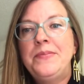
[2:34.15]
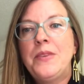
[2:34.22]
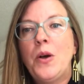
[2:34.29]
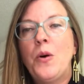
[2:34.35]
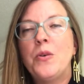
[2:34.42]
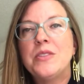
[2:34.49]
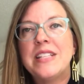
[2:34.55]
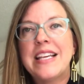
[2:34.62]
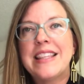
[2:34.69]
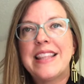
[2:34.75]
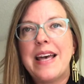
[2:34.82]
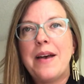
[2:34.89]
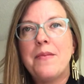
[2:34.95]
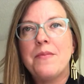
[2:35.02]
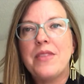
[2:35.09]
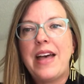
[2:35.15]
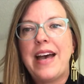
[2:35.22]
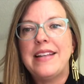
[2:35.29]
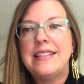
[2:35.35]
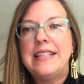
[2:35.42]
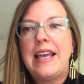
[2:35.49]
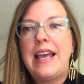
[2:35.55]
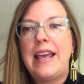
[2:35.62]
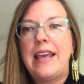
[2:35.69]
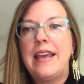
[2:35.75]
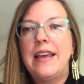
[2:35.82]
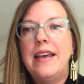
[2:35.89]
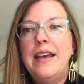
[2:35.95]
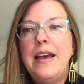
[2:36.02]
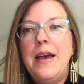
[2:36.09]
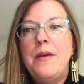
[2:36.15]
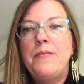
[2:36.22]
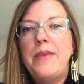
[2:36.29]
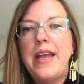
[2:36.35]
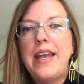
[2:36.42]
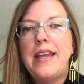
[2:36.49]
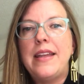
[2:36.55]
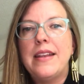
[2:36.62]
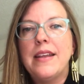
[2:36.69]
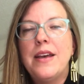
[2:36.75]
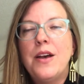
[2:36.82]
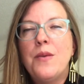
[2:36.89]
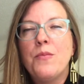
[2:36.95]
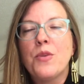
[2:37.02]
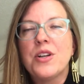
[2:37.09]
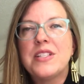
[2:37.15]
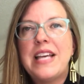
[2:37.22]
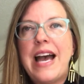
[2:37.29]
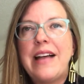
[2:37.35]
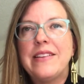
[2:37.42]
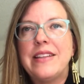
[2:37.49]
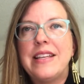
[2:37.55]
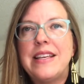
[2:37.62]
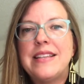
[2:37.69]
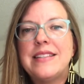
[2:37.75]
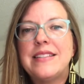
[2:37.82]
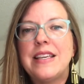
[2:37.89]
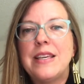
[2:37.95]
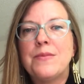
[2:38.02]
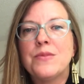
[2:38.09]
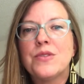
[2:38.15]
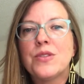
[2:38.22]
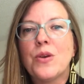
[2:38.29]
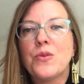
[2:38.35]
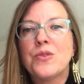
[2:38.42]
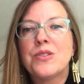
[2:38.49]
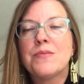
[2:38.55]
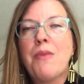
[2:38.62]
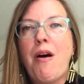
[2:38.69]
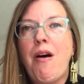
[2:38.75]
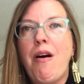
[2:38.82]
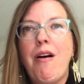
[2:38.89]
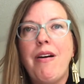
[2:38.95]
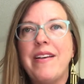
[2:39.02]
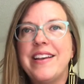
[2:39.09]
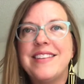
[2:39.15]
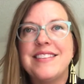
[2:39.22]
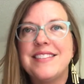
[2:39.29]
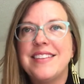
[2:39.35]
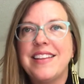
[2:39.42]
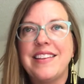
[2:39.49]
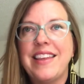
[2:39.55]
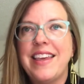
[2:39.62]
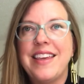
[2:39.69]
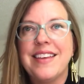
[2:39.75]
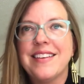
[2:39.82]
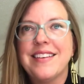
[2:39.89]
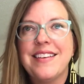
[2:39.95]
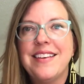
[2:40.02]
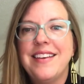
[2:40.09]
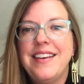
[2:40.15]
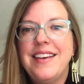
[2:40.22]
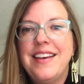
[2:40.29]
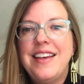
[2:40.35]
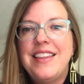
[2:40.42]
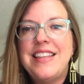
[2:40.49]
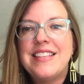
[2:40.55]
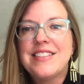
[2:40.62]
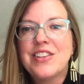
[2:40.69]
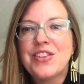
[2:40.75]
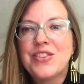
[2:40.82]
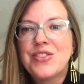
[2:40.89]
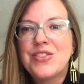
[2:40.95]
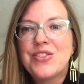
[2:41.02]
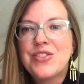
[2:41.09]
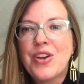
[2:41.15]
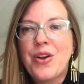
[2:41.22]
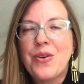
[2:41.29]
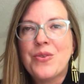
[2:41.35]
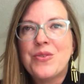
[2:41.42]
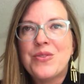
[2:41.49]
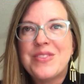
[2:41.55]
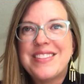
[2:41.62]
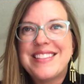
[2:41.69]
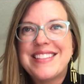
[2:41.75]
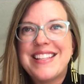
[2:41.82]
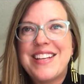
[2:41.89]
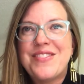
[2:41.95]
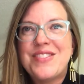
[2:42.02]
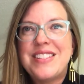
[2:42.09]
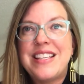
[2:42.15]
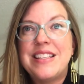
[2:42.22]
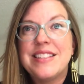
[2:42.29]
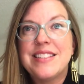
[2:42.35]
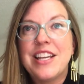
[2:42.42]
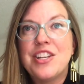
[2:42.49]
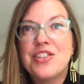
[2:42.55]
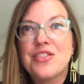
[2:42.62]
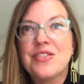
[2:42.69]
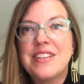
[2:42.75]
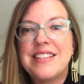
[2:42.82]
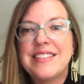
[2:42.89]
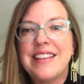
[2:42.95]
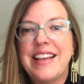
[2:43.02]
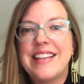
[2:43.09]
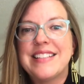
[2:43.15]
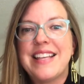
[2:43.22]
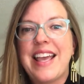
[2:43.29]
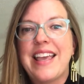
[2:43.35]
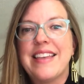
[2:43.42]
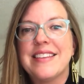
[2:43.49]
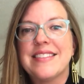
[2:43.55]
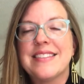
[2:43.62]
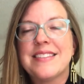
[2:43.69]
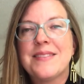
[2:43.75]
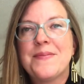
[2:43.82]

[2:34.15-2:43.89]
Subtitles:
Holding them that day made mortality seem so small and silly. These little stones that have seen centuries like days.